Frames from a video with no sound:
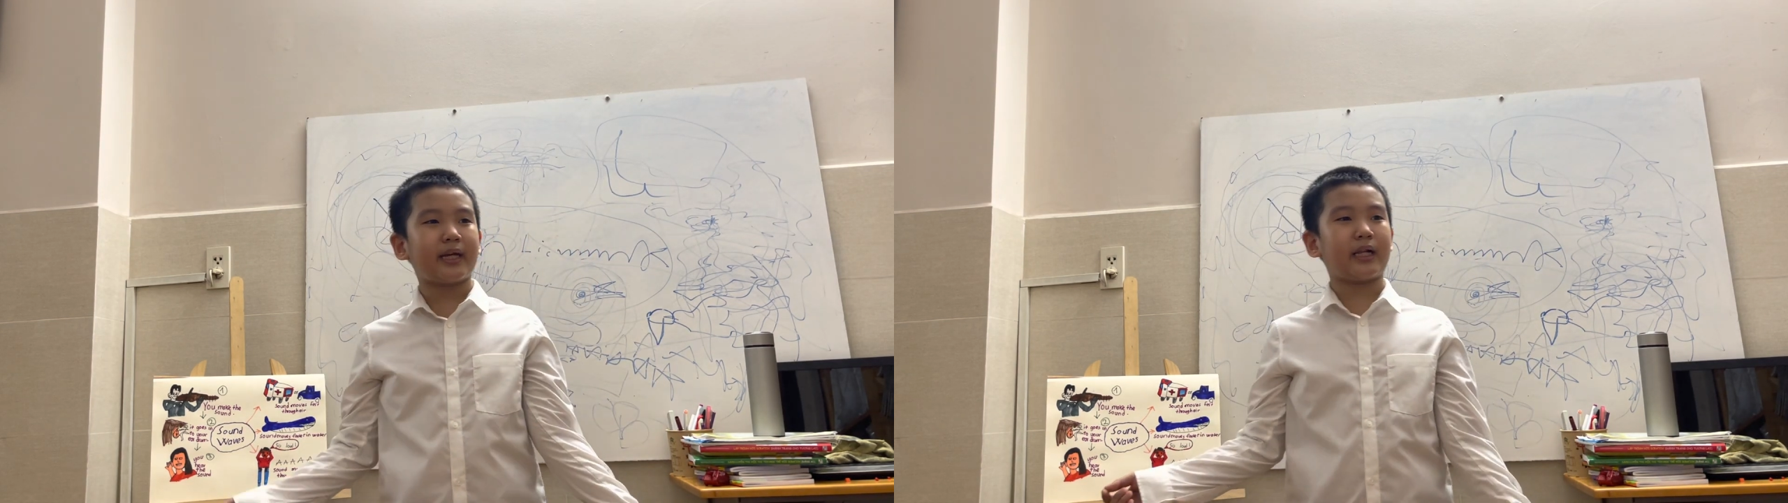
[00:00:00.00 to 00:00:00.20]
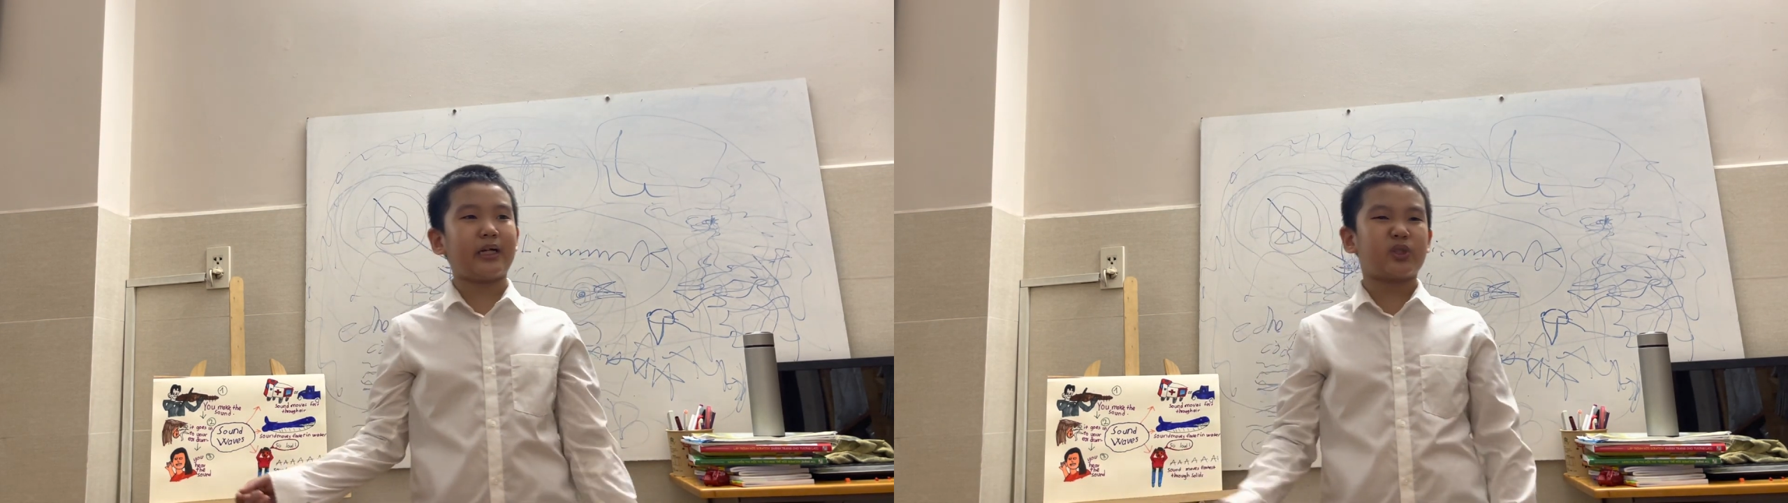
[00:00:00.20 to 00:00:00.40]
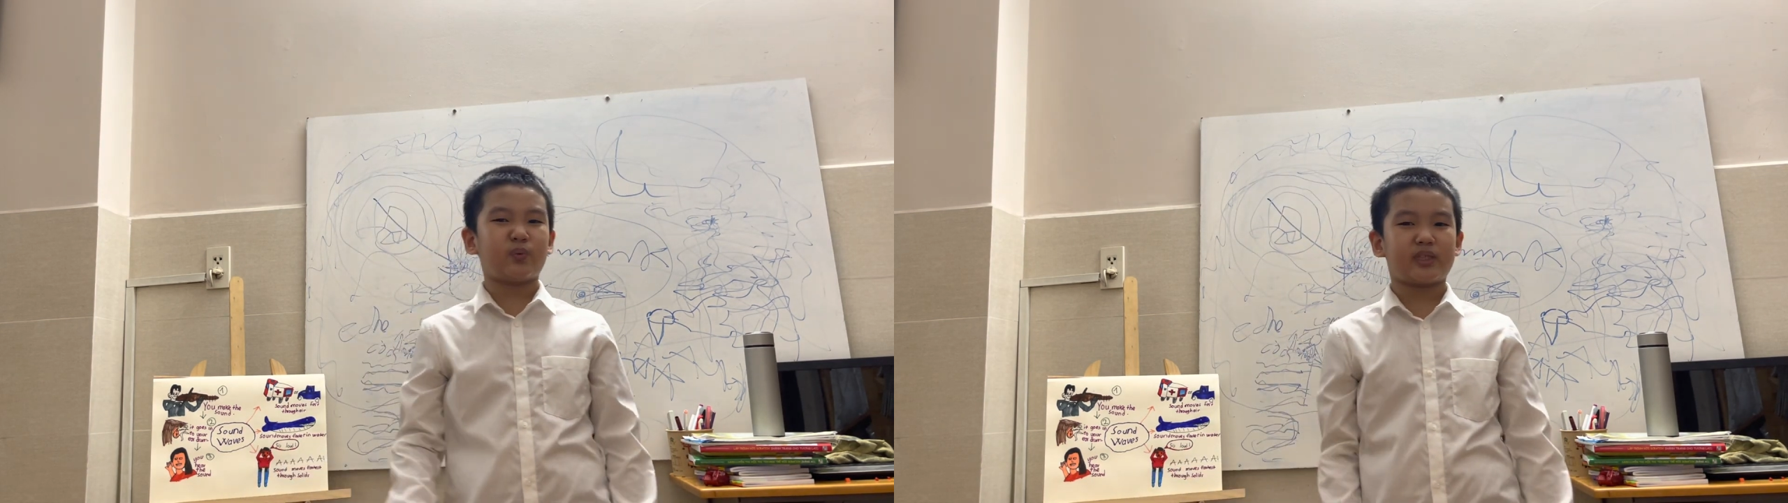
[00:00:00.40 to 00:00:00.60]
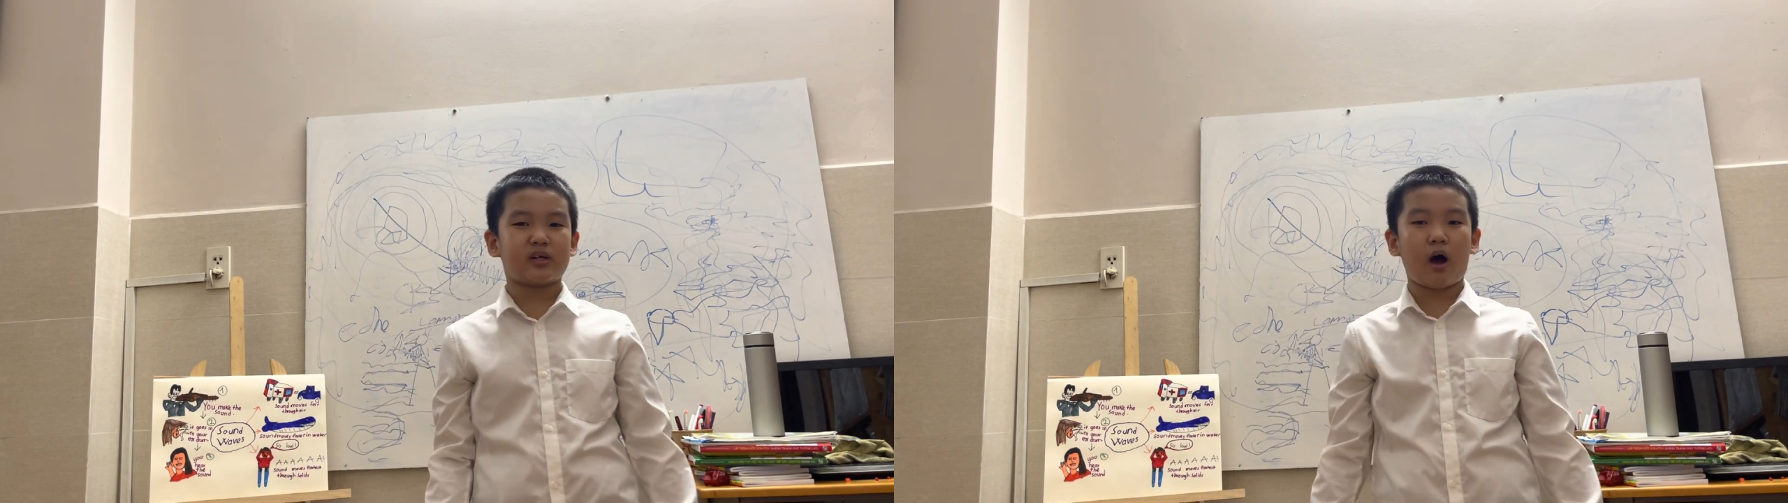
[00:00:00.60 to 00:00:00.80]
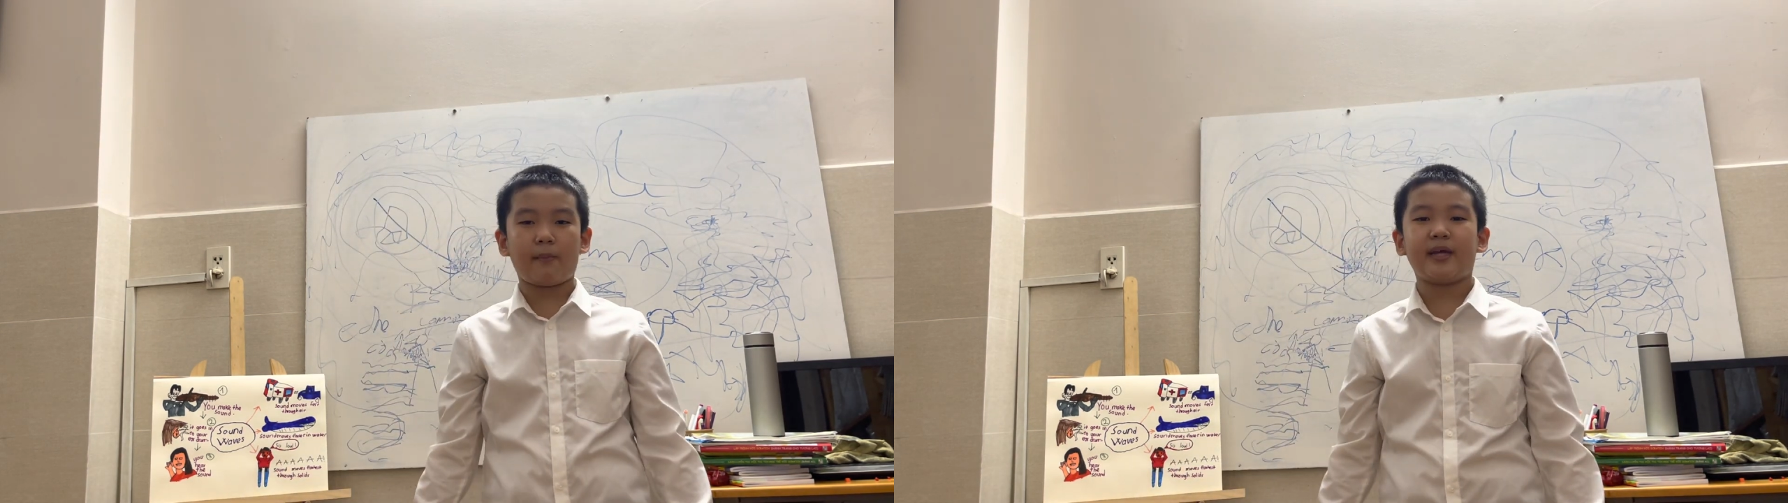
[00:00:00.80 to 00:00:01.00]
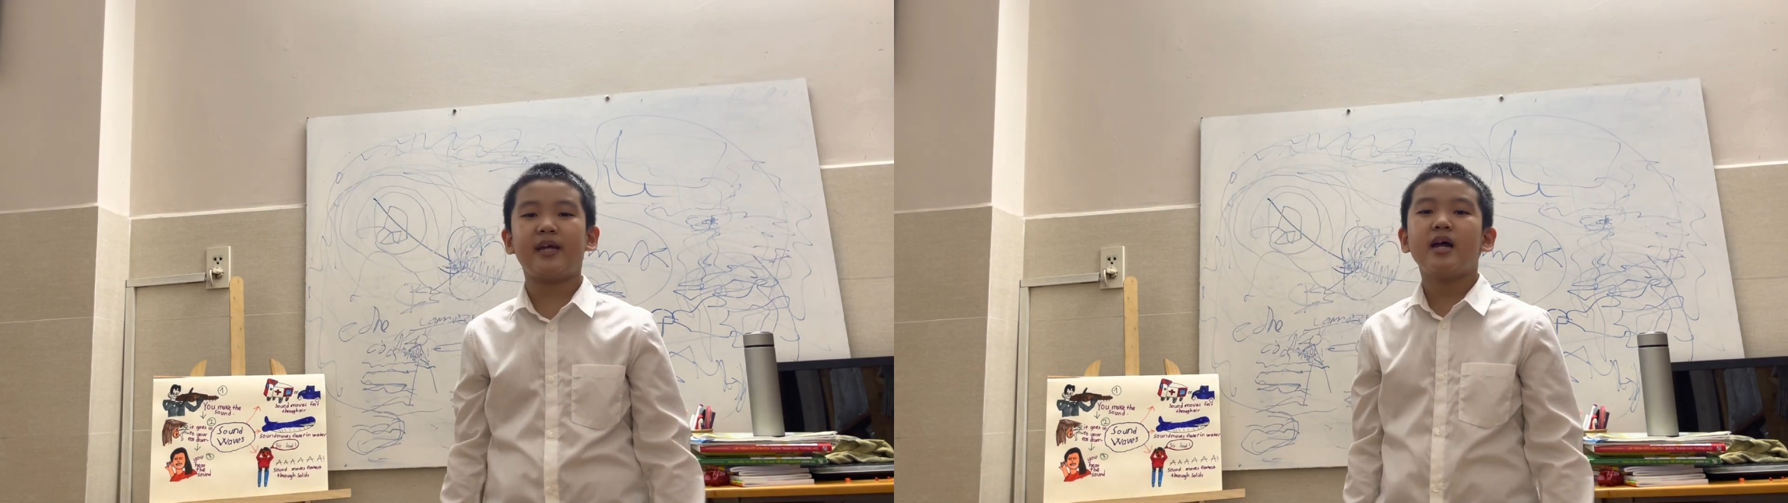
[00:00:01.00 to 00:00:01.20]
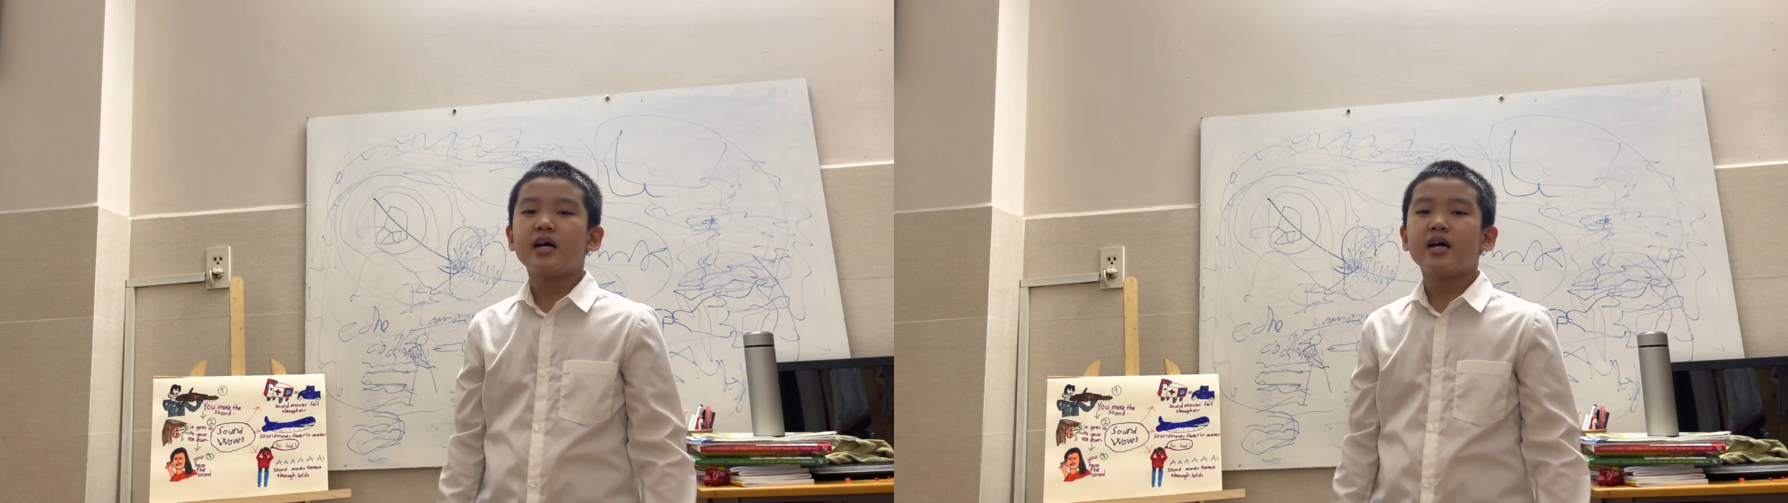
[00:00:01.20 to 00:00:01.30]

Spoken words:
English with Tommy.